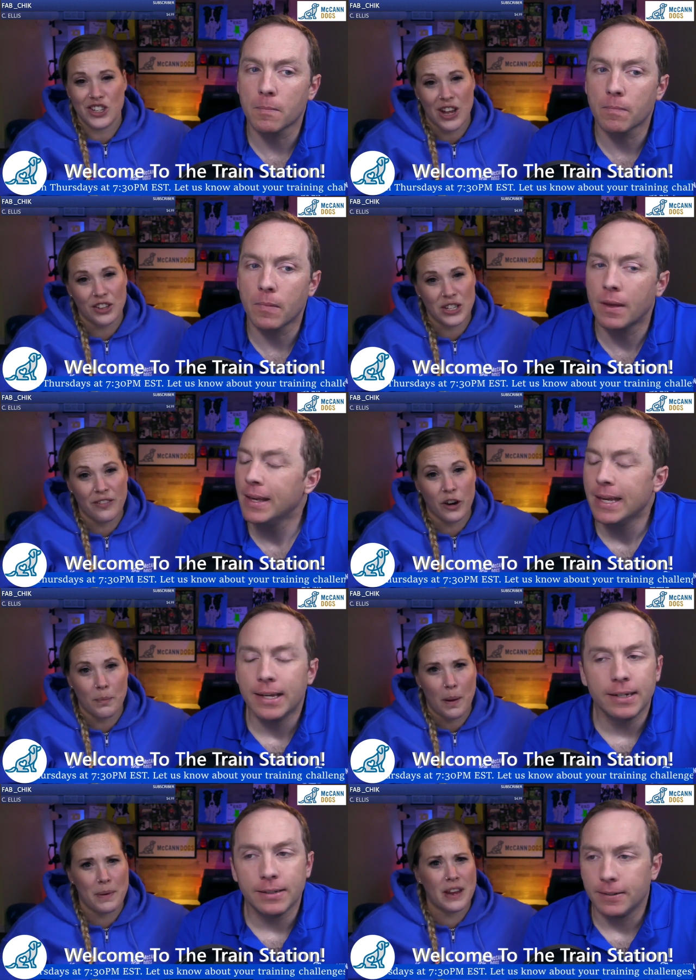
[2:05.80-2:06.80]
Speaker 1: challenging for a
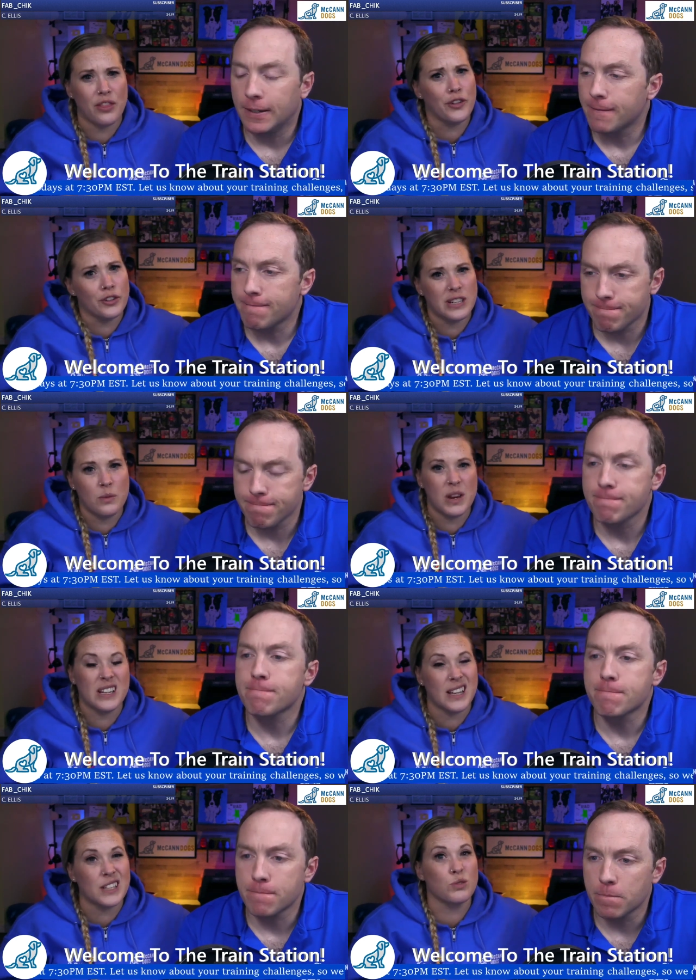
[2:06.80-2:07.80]
puppy in 13 weeks,
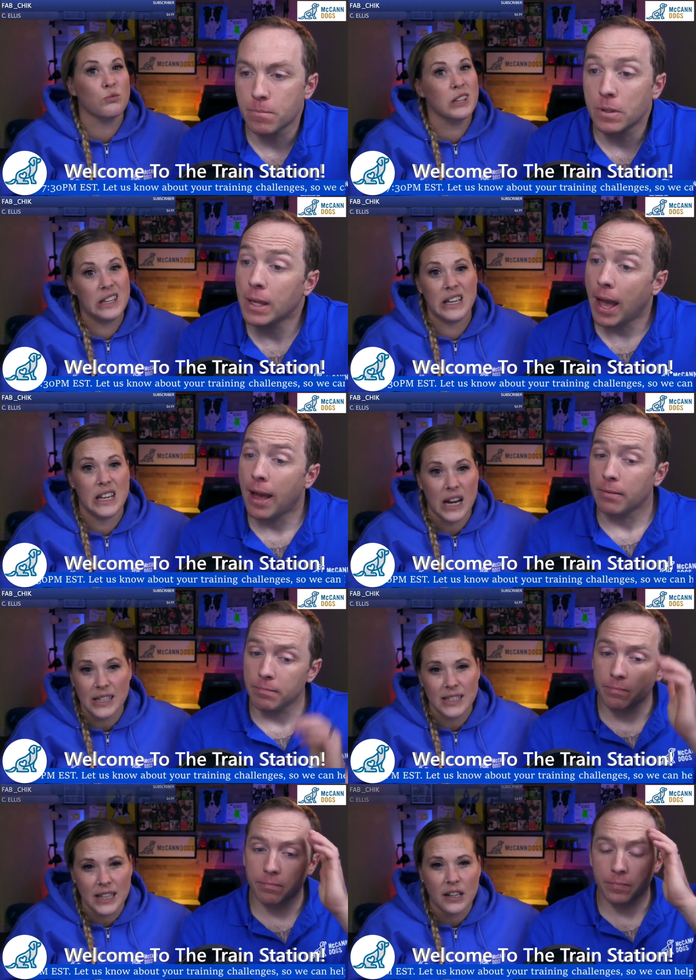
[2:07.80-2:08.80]
that's really yeah. young
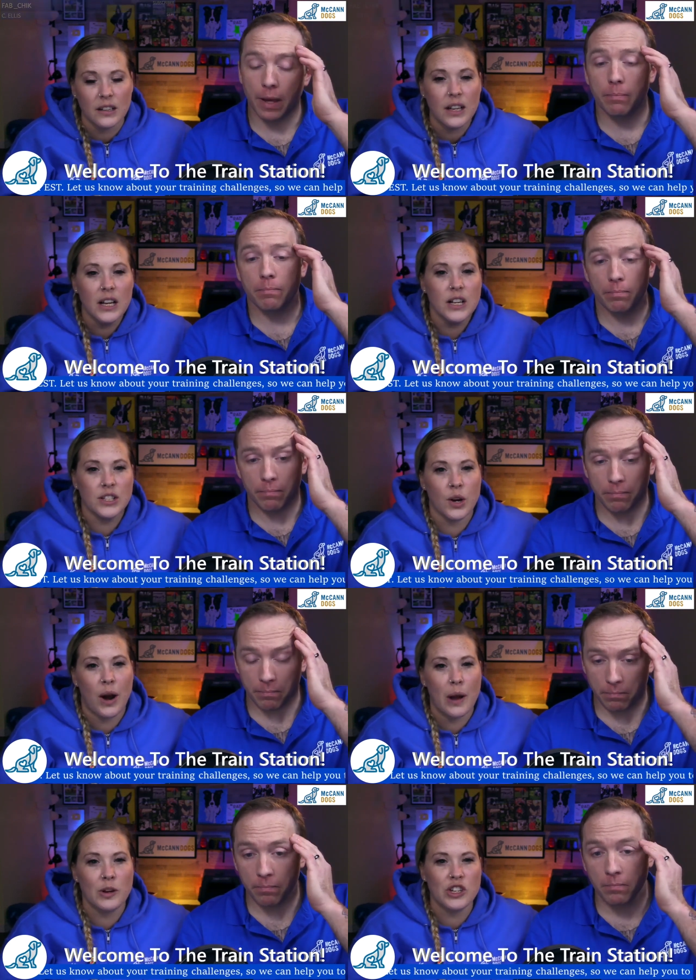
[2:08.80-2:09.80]
still. Yep. So
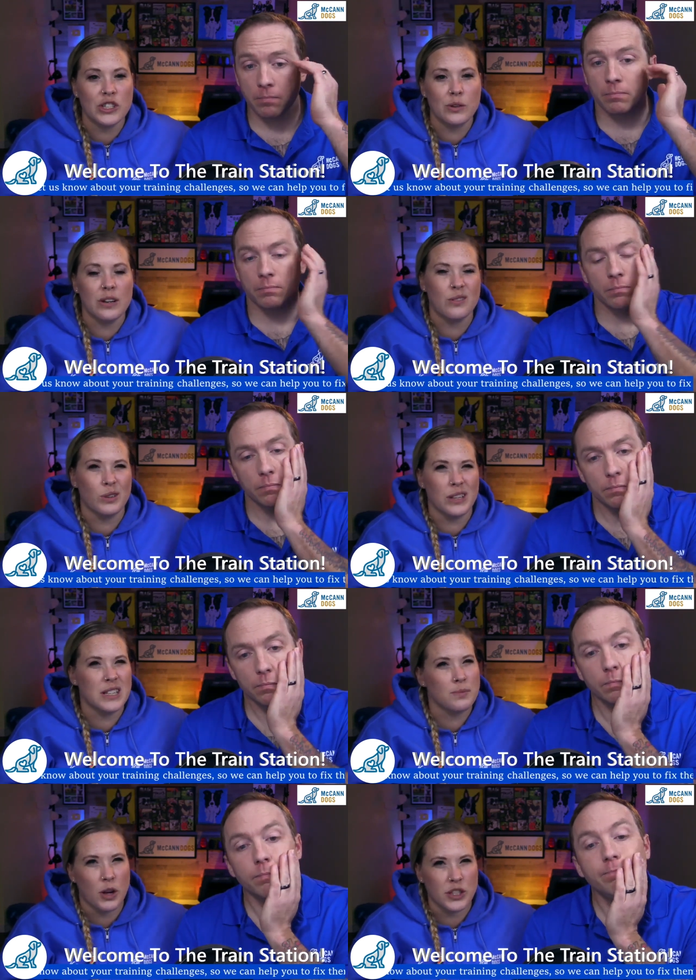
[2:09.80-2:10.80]
I would just do it in really
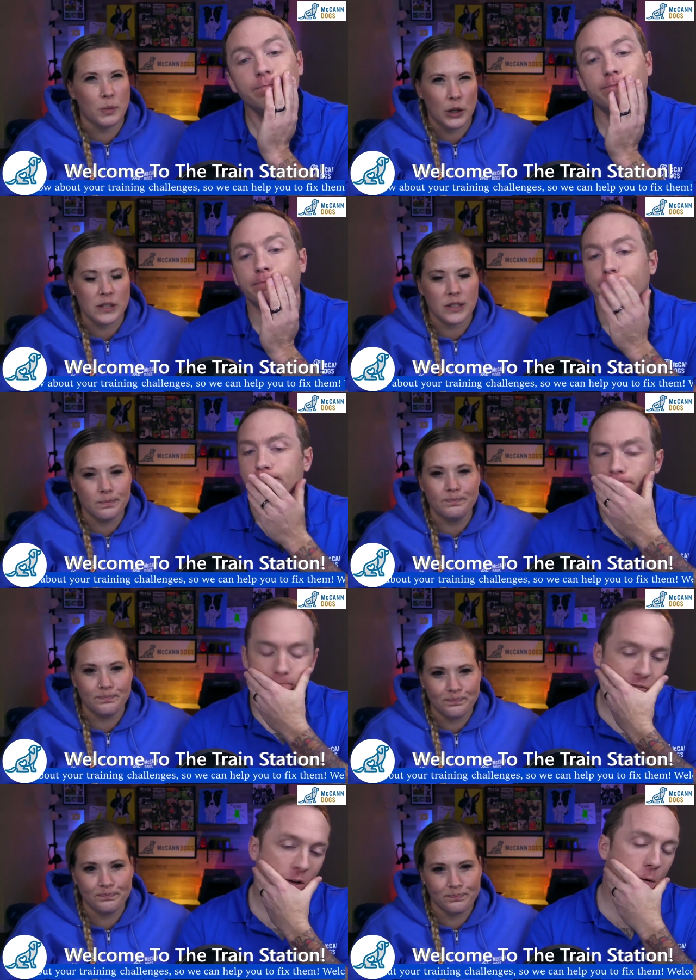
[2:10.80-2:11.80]
small spurts.
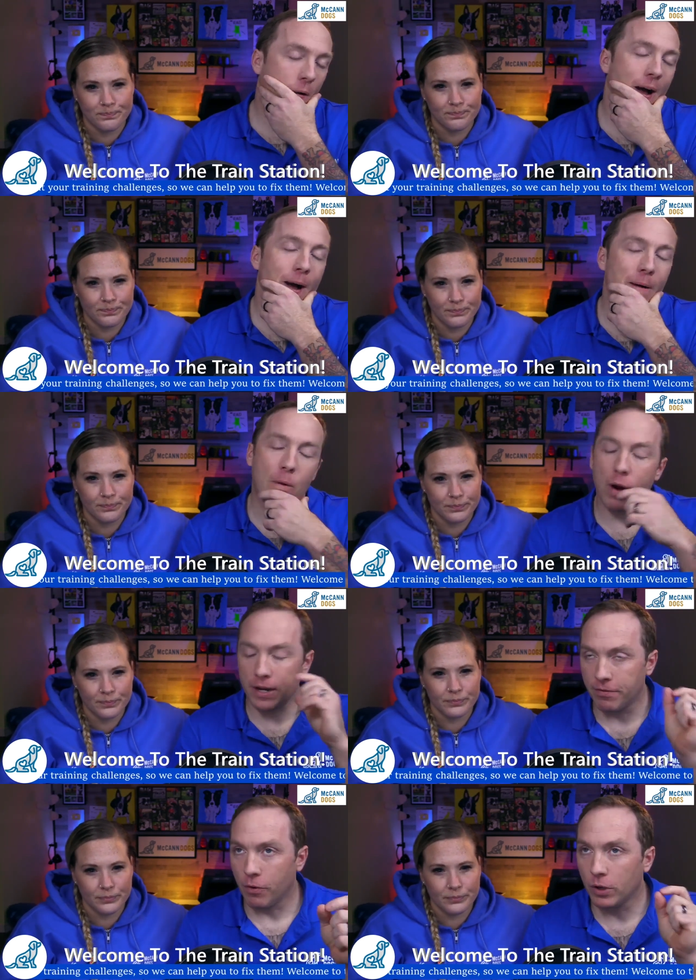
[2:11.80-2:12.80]
Speaker 2: So uh, I want you to
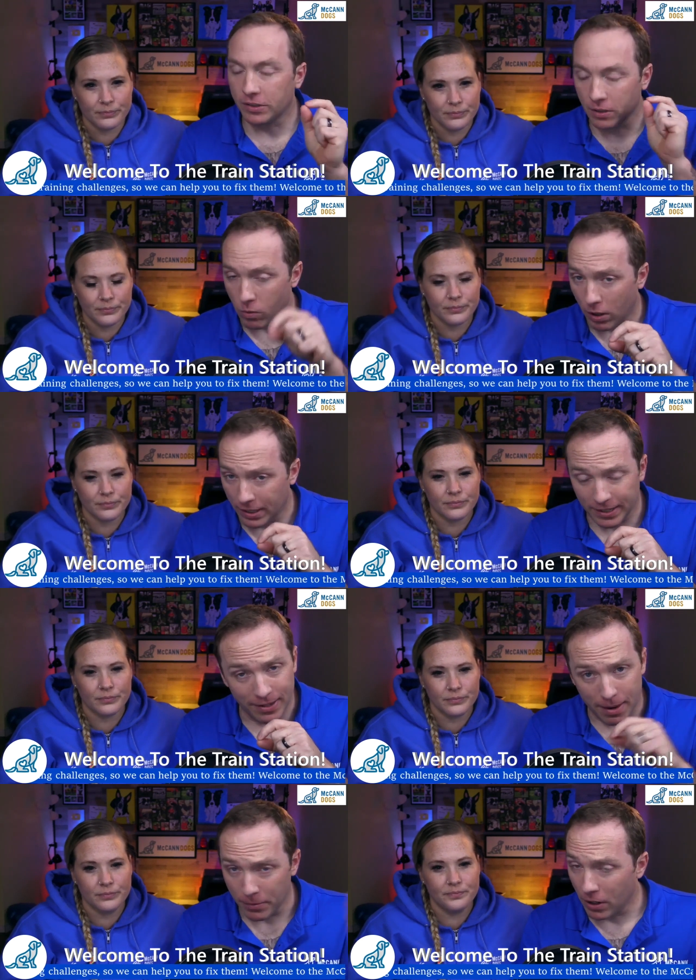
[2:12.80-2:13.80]
focus on quality
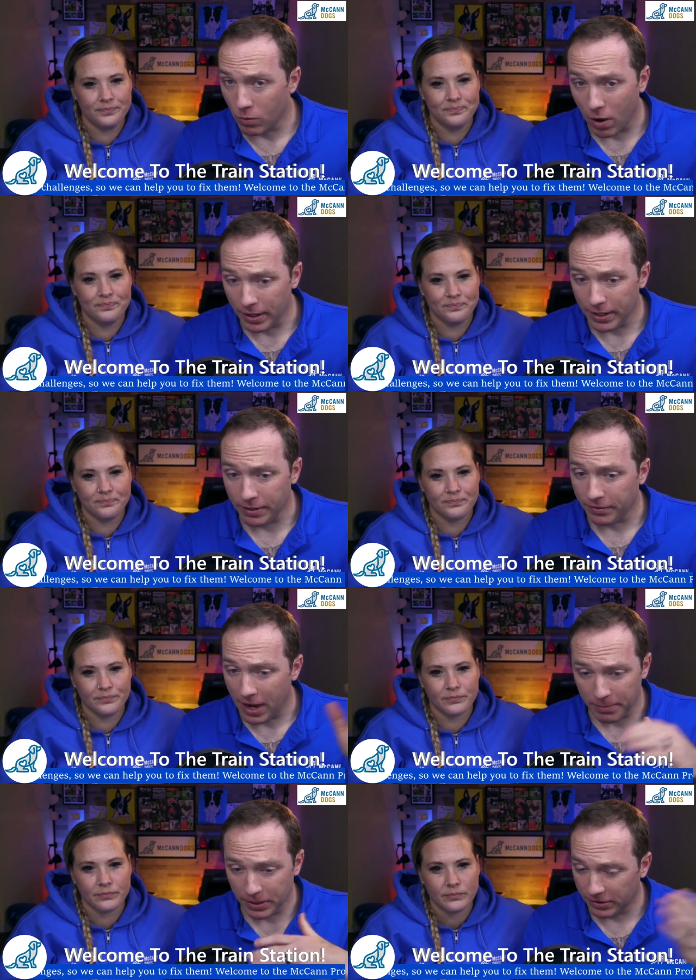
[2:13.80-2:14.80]
time, not quantity of time,
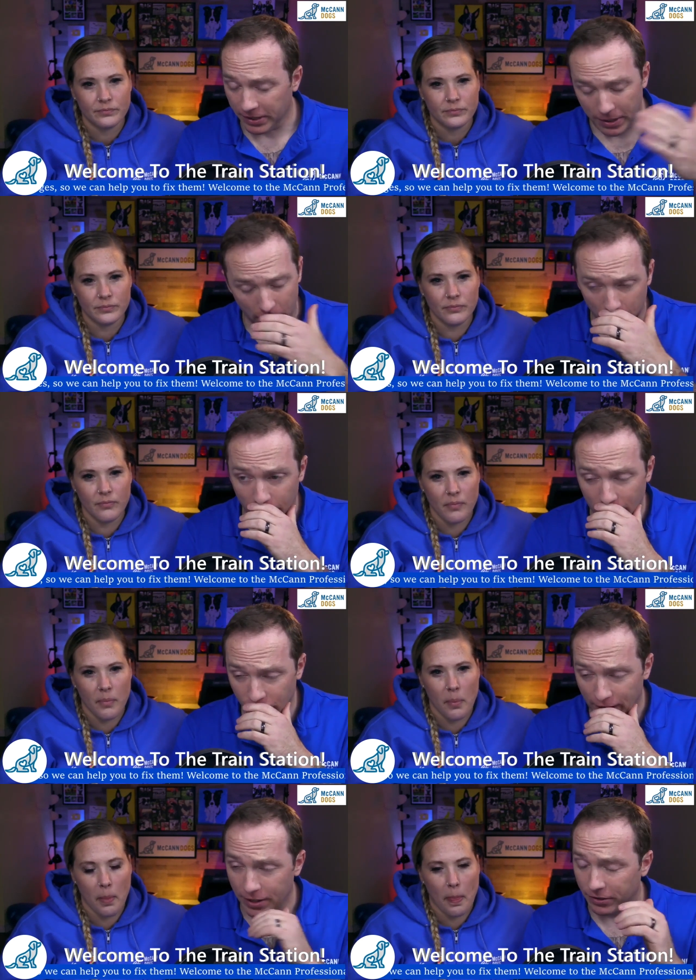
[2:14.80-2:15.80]
and you'll see all of our
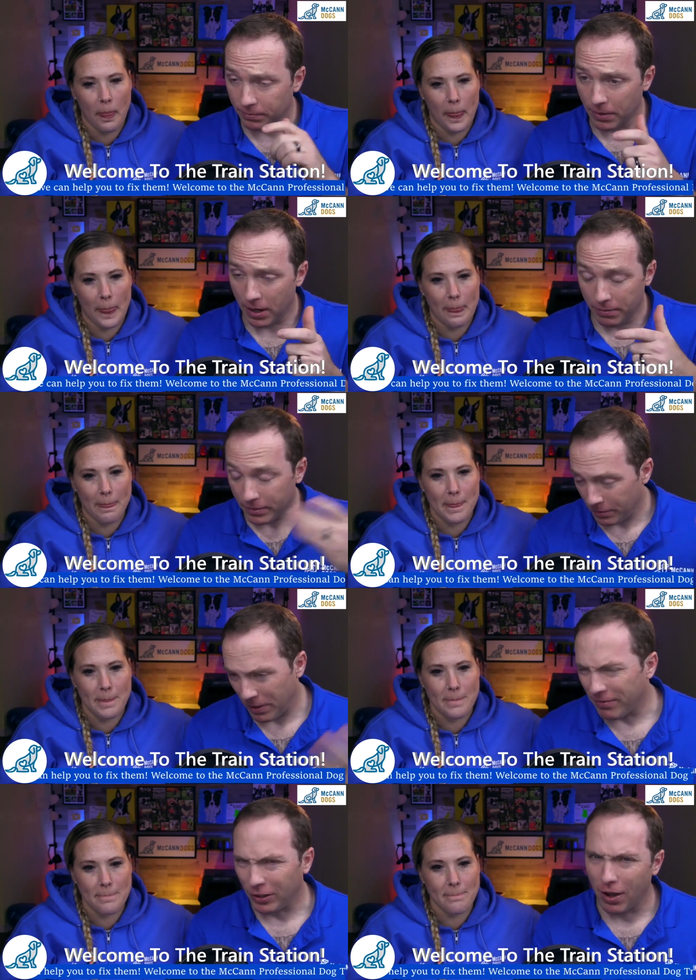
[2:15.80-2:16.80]
trainers. Um, we have
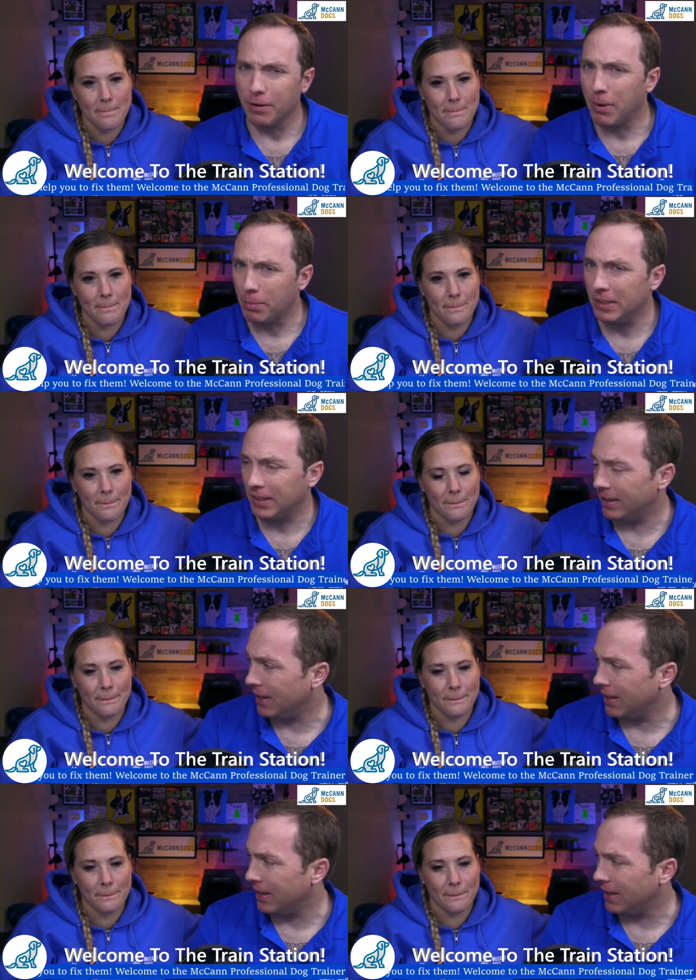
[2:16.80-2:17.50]
a lot of puppies at,